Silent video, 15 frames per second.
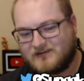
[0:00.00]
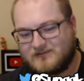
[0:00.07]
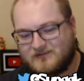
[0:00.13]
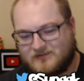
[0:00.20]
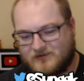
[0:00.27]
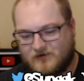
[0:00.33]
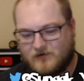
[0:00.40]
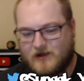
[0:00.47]

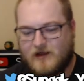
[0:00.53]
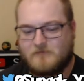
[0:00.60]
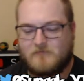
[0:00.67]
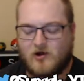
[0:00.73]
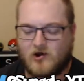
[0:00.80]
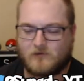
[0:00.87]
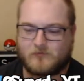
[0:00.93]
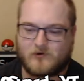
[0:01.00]
so I'm
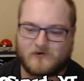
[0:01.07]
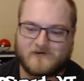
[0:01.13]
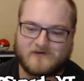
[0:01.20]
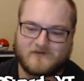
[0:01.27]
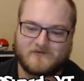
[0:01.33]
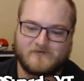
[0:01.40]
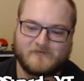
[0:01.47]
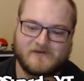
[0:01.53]
heartbroken a
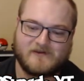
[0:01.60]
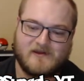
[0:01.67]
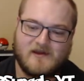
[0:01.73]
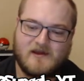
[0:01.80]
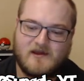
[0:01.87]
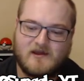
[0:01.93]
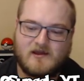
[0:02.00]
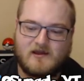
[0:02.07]
little bit.
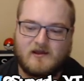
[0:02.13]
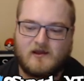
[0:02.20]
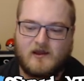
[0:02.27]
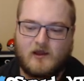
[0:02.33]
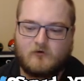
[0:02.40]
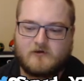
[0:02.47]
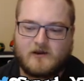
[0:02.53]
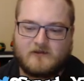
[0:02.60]
How
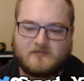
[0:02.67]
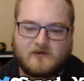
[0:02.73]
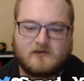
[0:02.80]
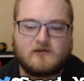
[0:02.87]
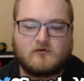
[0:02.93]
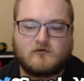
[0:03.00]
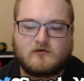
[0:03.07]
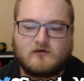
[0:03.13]
can I thank you?
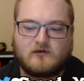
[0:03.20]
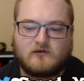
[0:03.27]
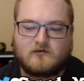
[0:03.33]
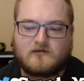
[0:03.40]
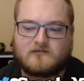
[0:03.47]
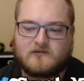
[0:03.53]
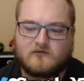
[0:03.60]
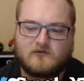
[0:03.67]

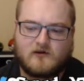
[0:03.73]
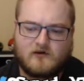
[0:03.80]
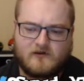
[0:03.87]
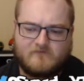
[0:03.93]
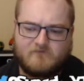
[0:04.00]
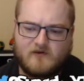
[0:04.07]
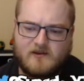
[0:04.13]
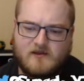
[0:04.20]
Lostelle darling,
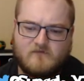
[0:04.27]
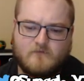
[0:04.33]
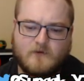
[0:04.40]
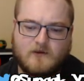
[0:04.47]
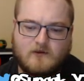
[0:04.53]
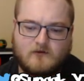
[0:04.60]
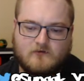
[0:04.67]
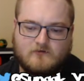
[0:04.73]
forgive me.
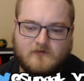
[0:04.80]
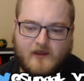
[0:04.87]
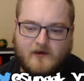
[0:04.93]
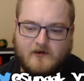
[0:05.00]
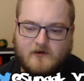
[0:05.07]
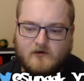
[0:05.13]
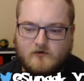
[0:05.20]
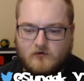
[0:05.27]
Daddy
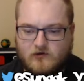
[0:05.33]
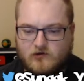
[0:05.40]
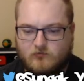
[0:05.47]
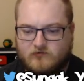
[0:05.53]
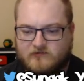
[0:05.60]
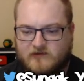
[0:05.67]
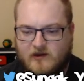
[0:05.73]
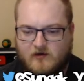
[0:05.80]
didn't know you were
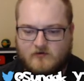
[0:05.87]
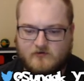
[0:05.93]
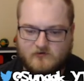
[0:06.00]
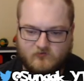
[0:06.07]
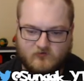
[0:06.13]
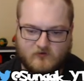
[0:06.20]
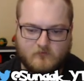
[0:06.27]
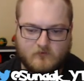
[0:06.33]
scared and in
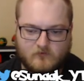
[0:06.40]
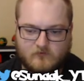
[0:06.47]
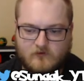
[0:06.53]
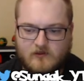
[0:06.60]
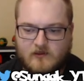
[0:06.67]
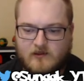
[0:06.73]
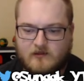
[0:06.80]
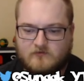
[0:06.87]
trouble.
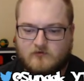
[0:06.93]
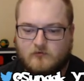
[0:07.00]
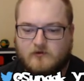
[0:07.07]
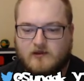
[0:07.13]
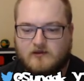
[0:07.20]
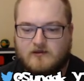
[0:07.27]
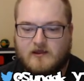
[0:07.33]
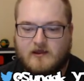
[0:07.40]
It's
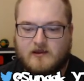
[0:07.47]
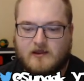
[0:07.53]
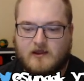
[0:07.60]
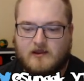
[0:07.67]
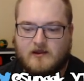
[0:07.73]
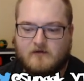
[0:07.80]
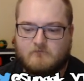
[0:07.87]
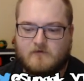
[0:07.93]
okay, Daddy. I
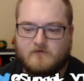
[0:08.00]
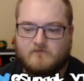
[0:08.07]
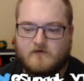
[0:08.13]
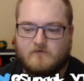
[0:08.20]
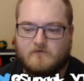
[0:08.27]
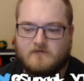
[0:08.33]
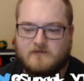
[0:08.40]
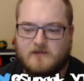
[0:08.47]
got my friend
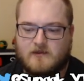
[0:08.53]
with the